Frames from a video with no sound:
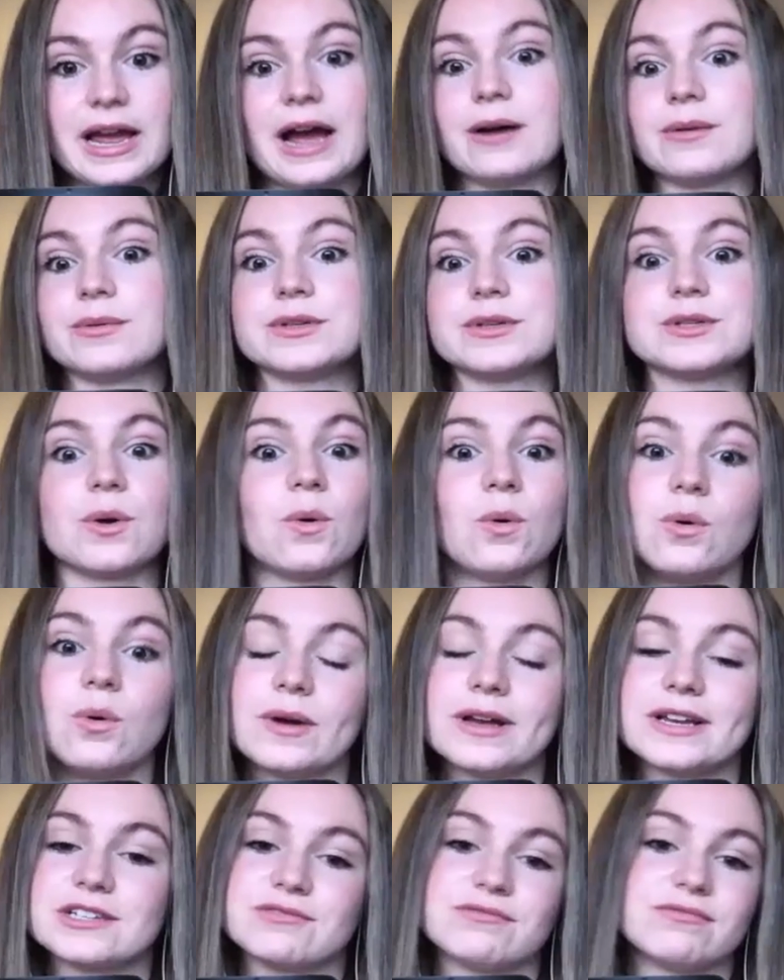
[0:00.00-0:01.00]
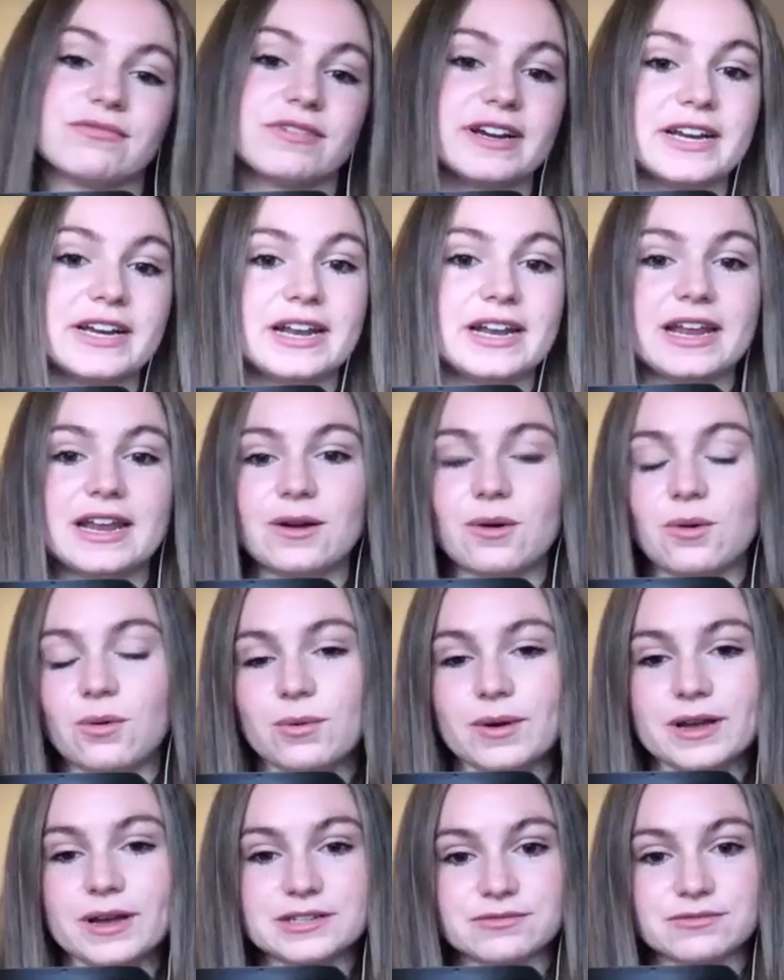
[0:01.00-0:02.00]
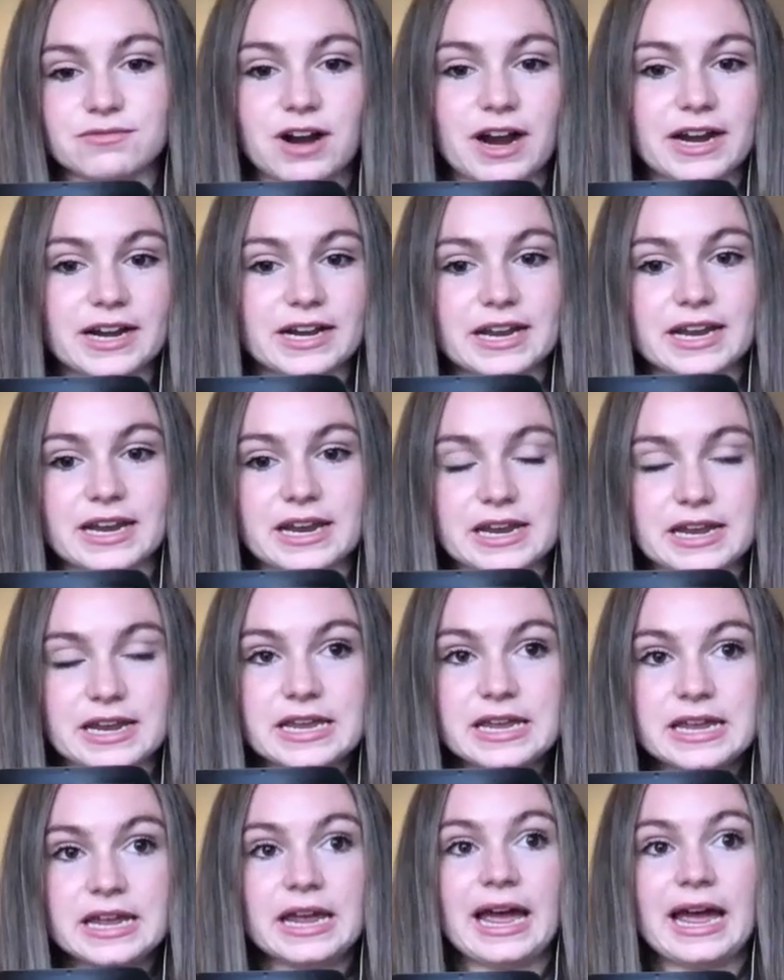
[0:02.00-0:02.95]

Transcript: I was always reading, always writing.